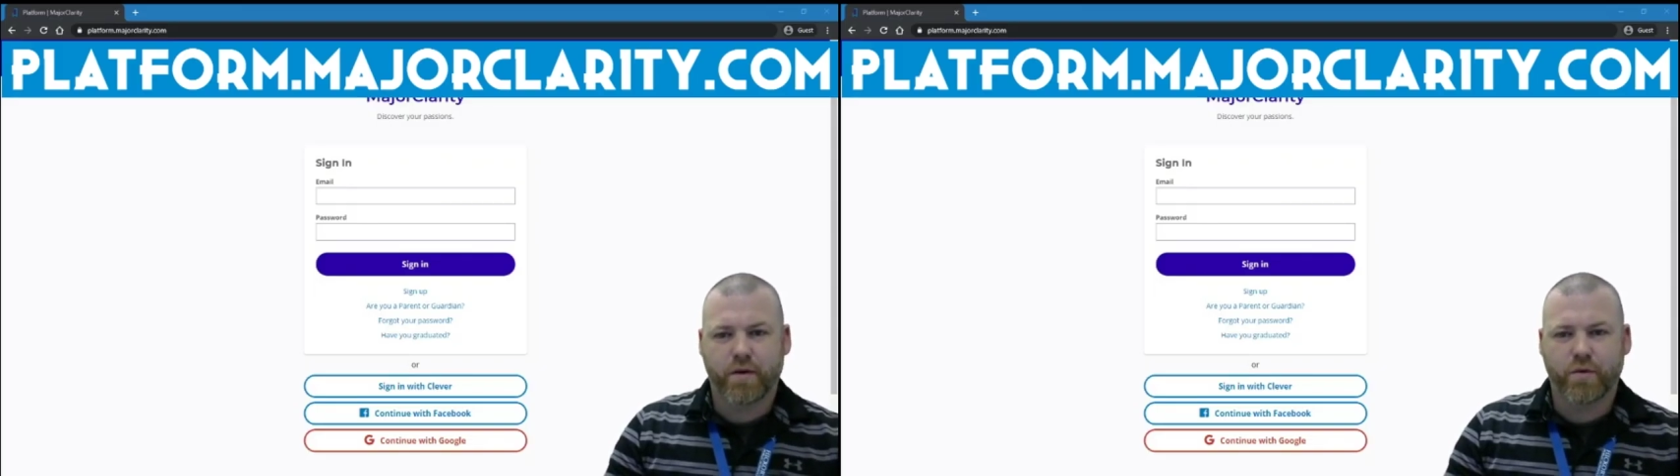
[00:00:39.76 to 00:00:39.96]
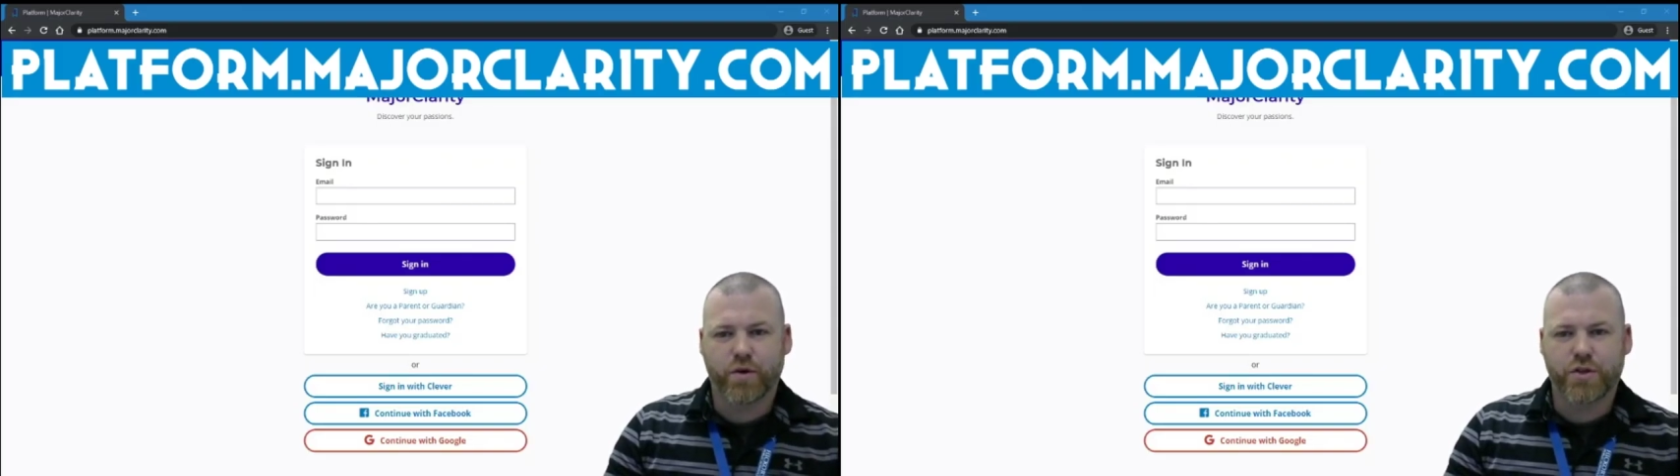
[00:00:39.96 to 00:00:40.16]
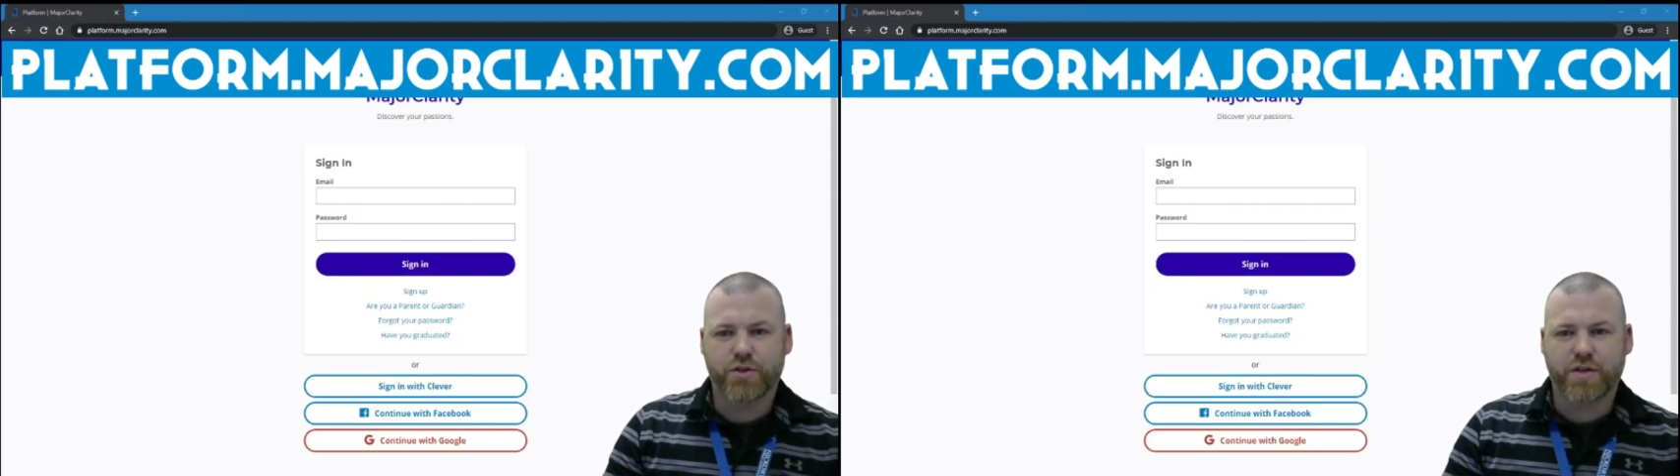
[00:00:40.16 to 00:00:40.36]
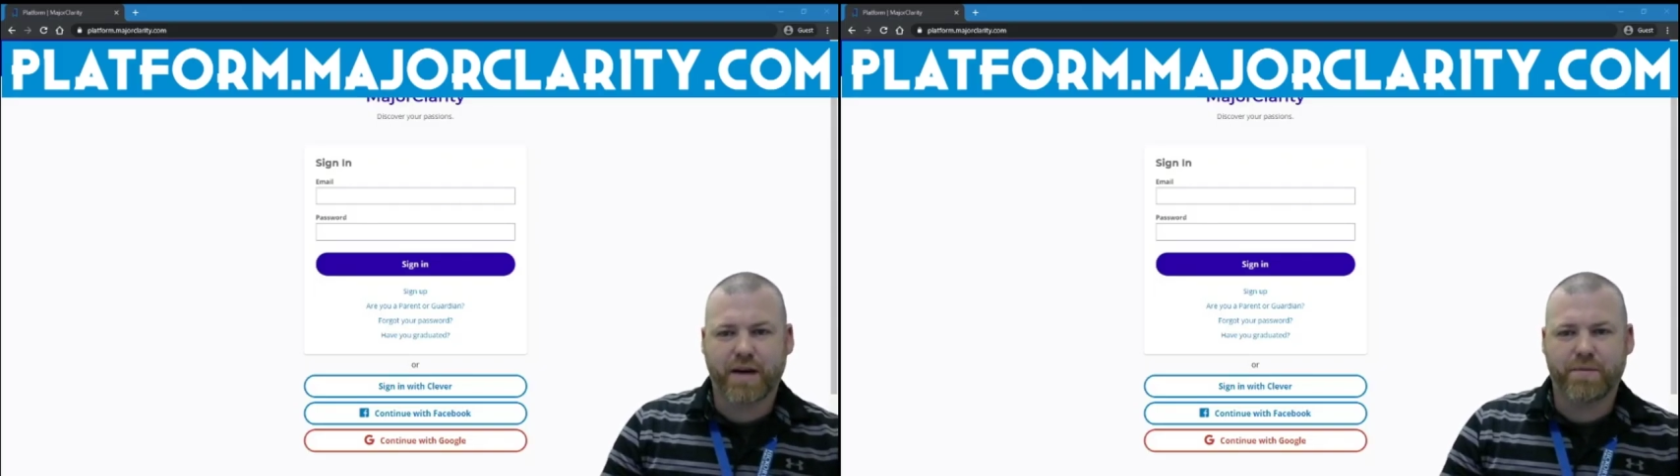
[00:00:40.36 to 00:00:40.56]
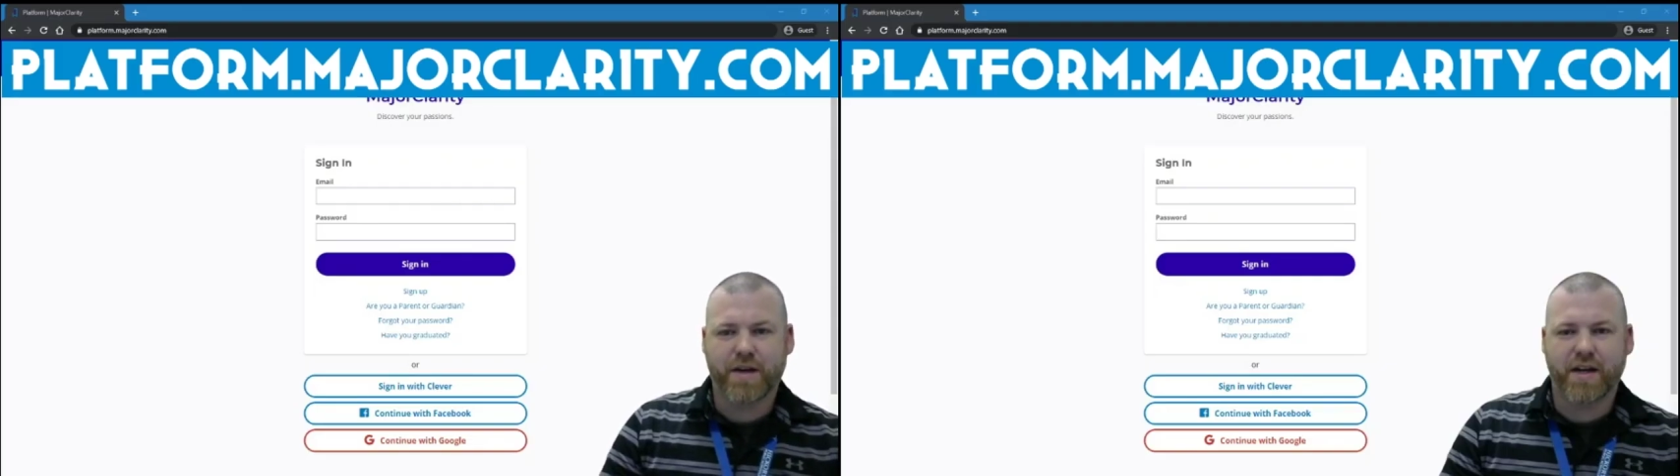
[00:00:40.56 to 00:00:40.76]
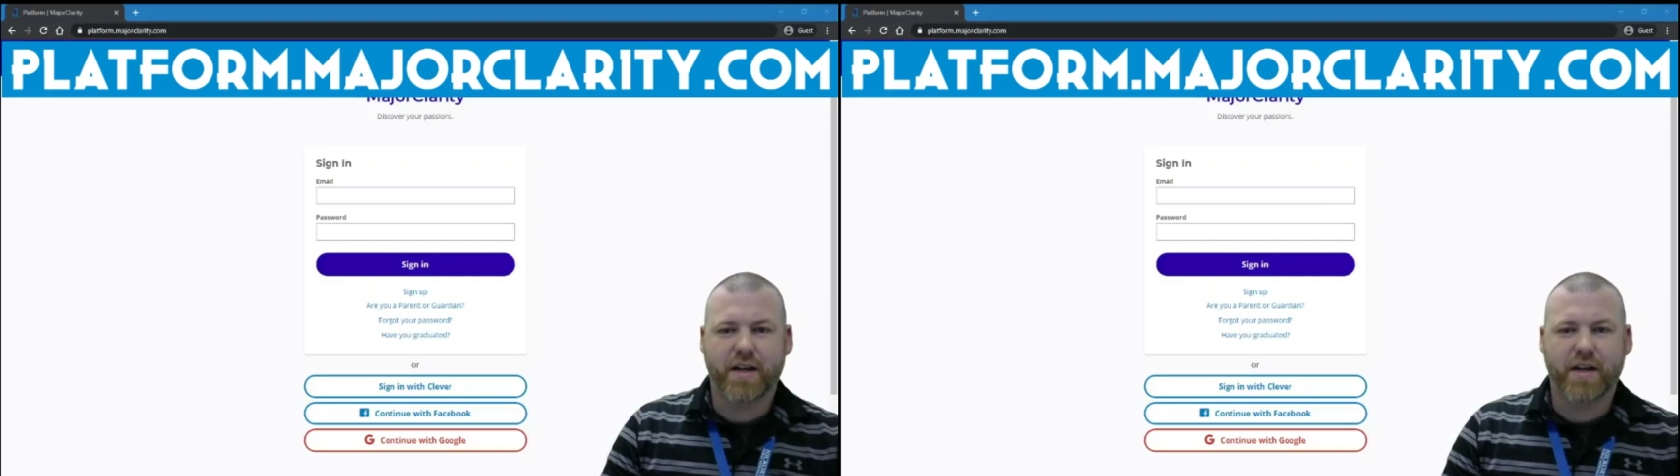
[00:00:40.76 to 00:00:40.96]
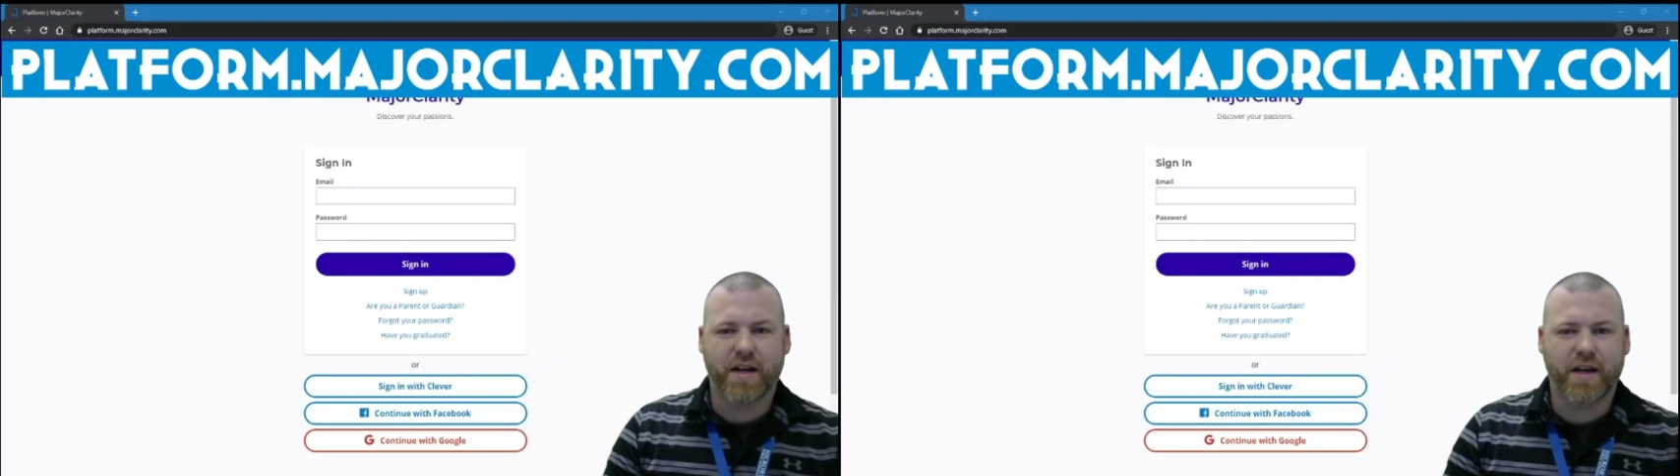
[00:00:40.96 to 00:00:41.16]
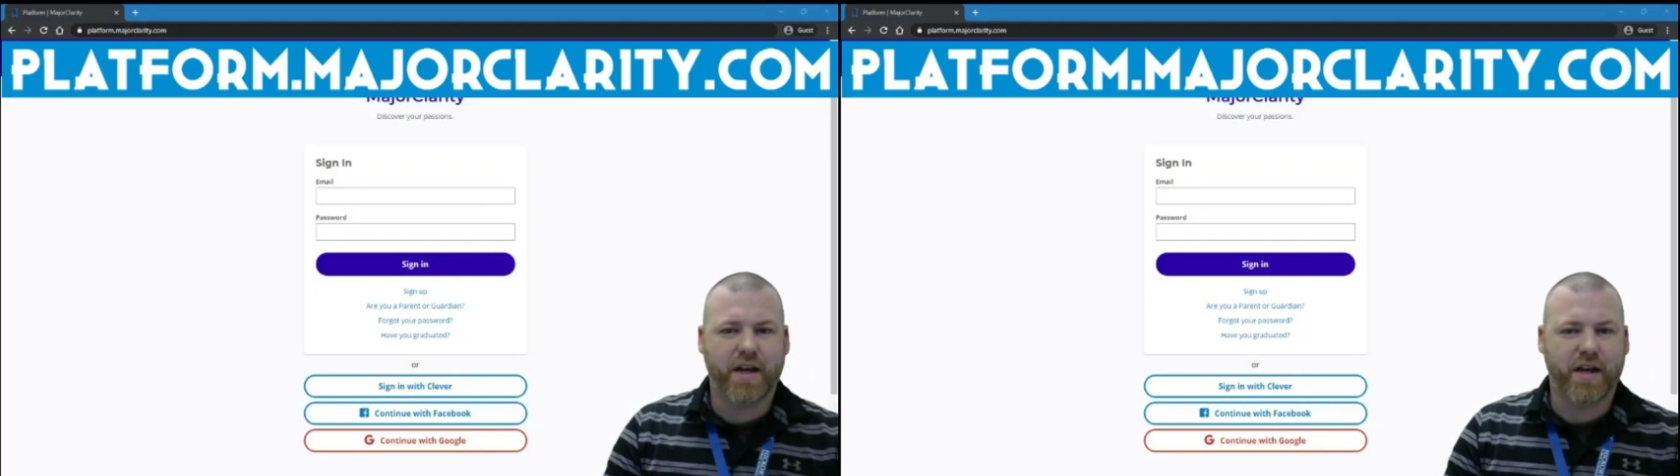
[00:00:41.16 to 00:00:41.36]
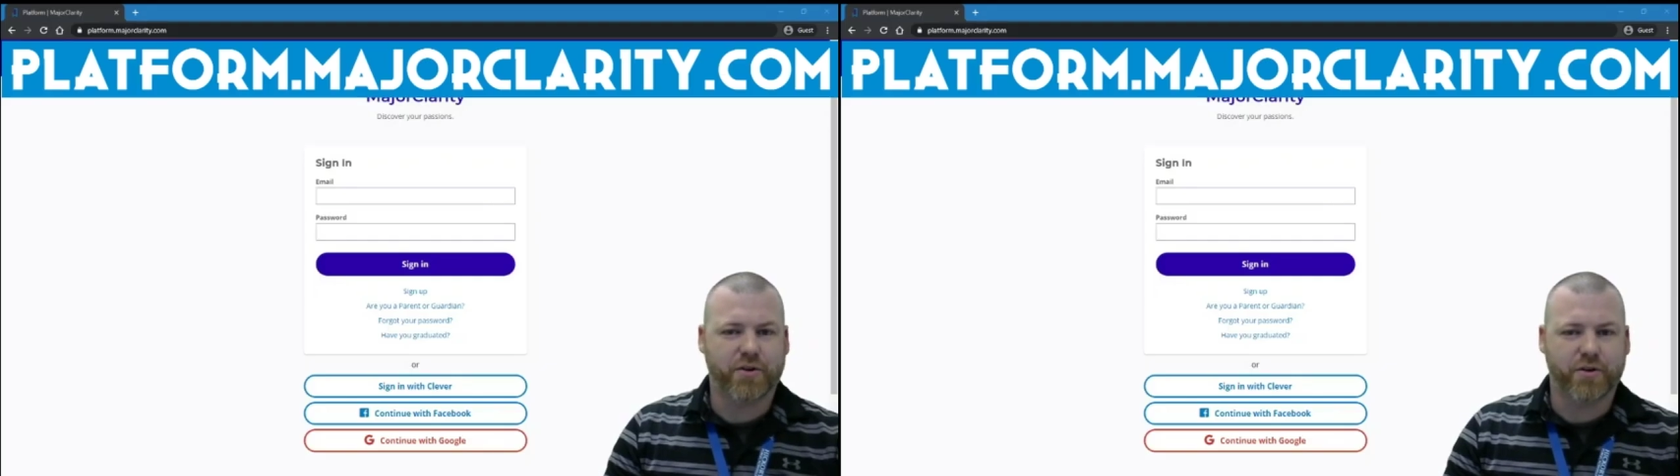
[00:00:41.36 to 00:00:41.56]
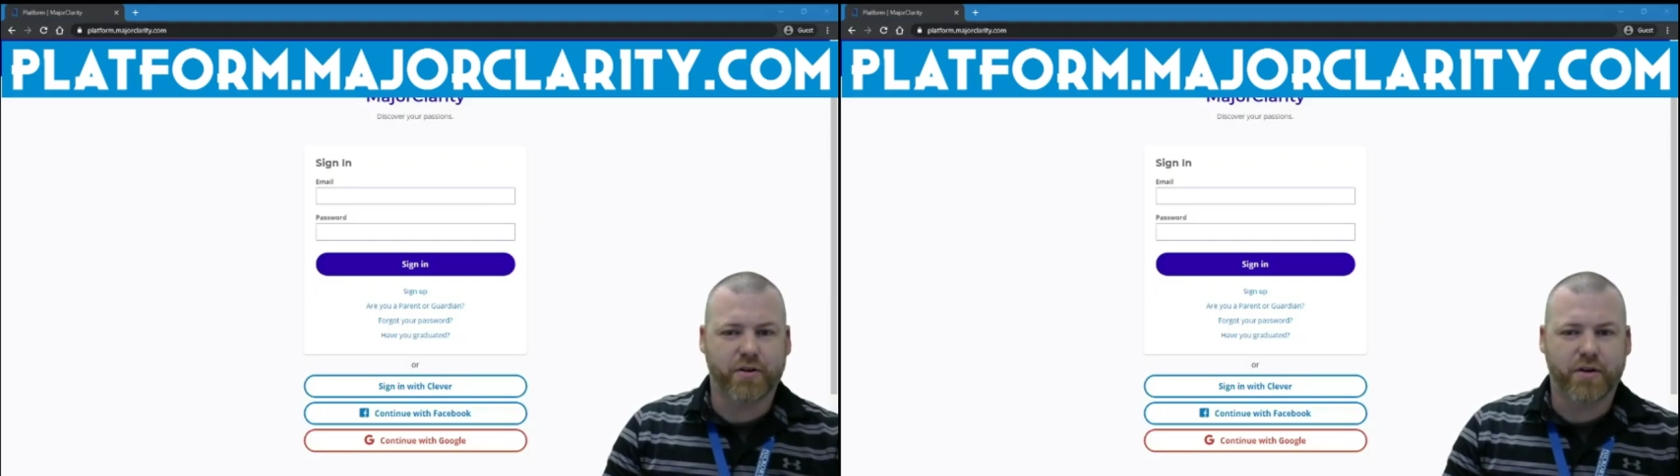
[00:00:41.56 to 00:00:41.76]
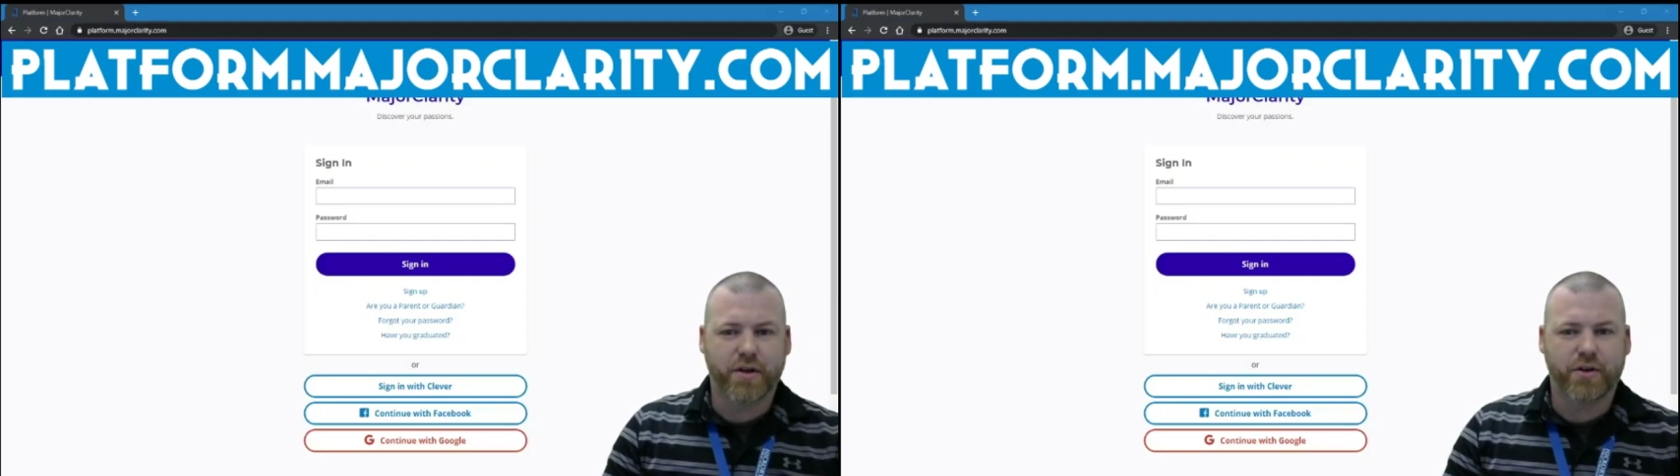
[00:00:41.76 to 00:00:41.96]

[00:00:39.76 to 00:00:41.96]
Once you type that in and hit enter,